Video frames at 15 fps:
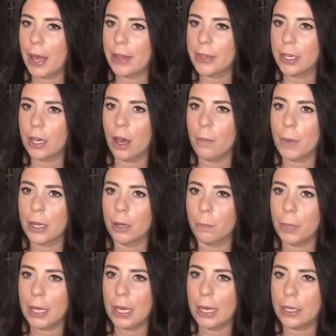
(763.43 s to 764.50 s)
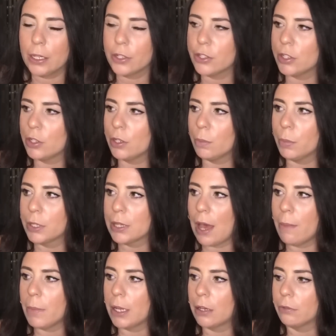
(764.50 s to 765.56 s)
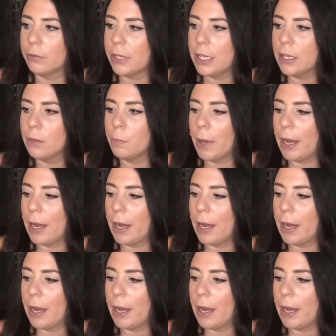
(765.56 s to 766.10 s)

and they come on a pick, so you can put them in a wreath,